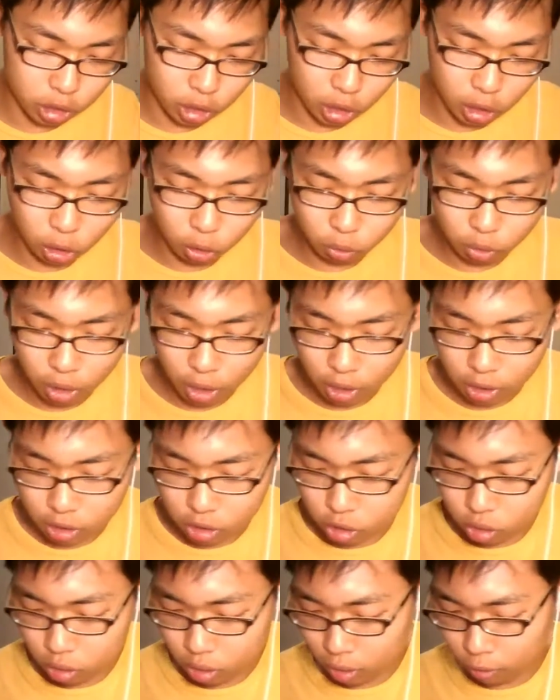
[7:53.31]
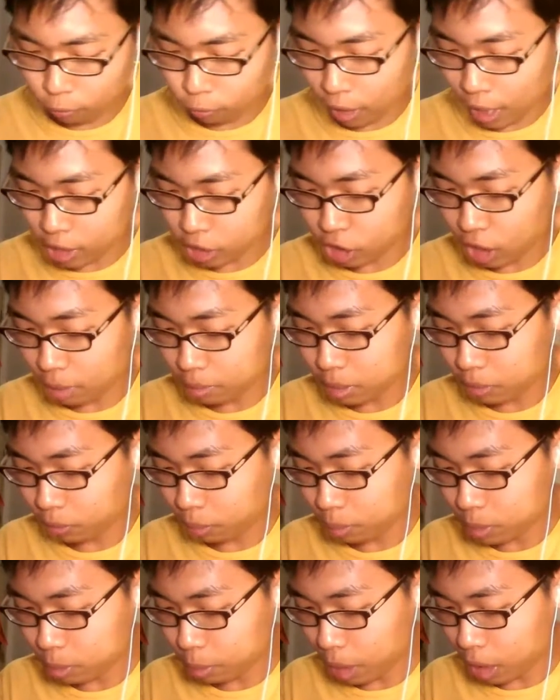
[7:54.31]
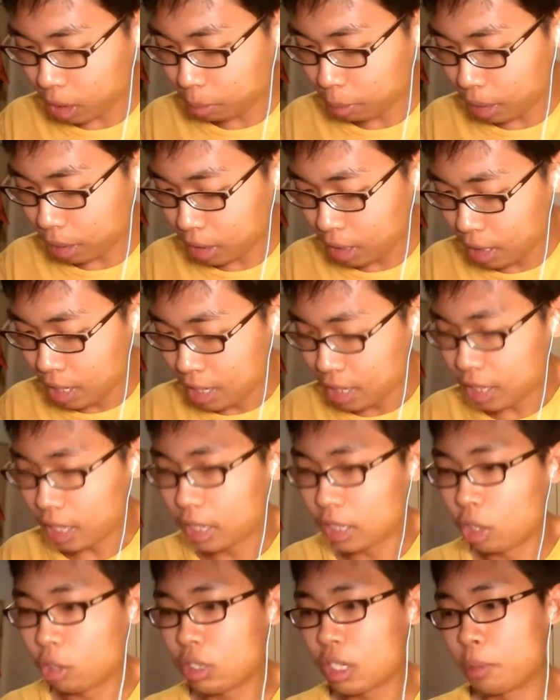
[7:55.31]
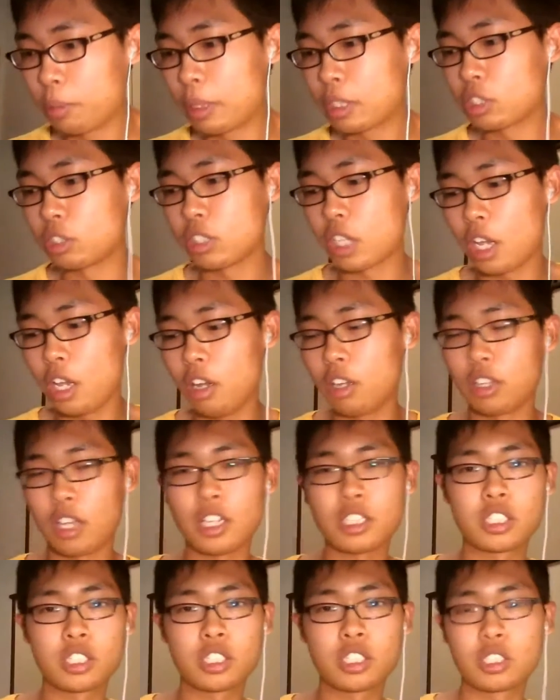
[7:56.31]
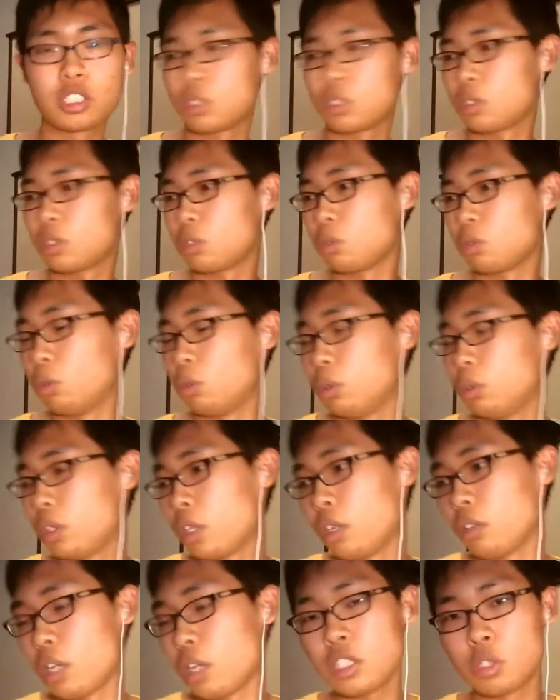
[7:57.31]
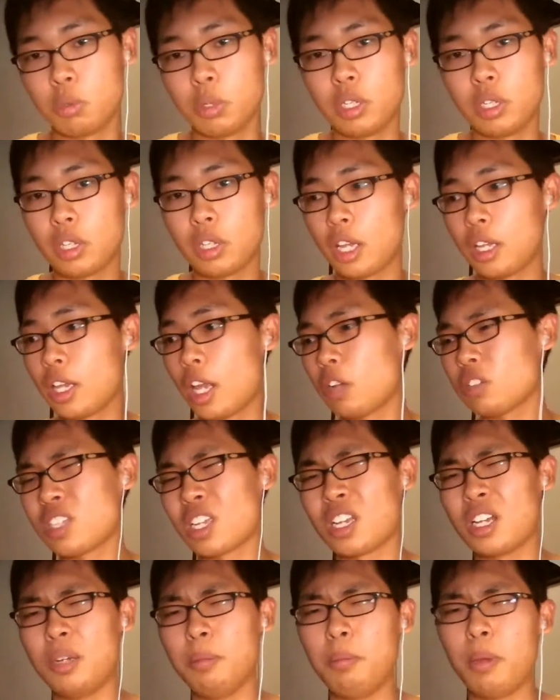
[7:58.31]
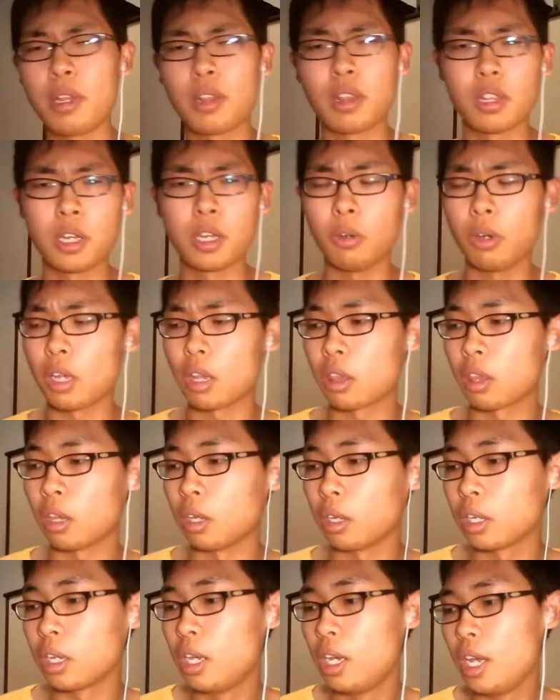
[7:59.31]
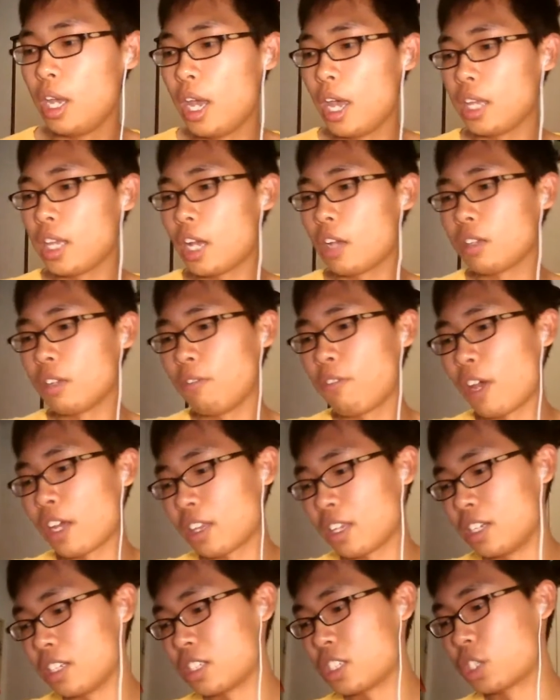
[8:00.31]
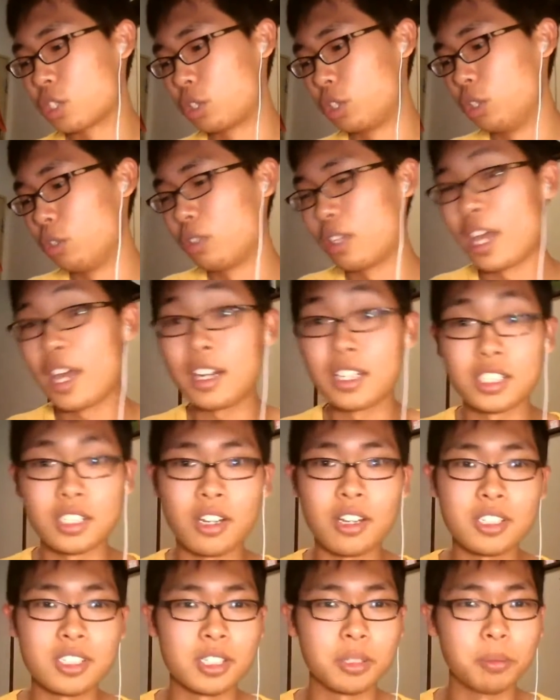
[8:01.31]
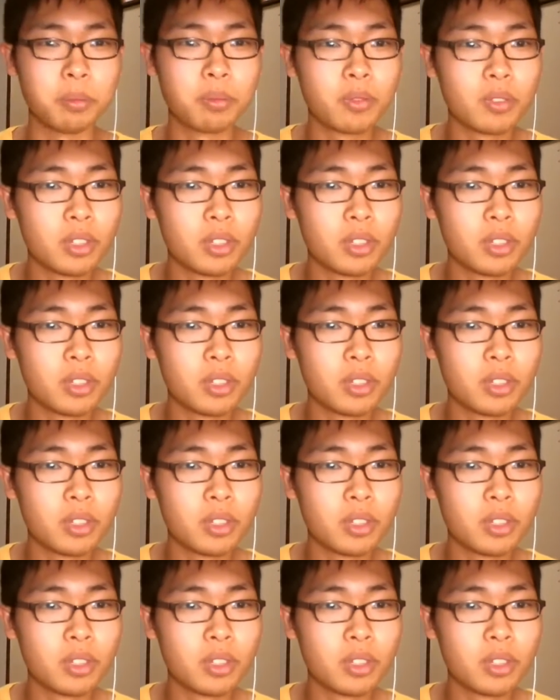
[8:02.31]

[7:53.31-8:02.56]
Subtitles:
Joe Manganiello, the Flash Thompson from Spider-Man. And I looked at the picture, I was like, oh, that's cool. Oh, that's sweet. And that was like a month ago, I think. And now the fact that it's true, that is awesome.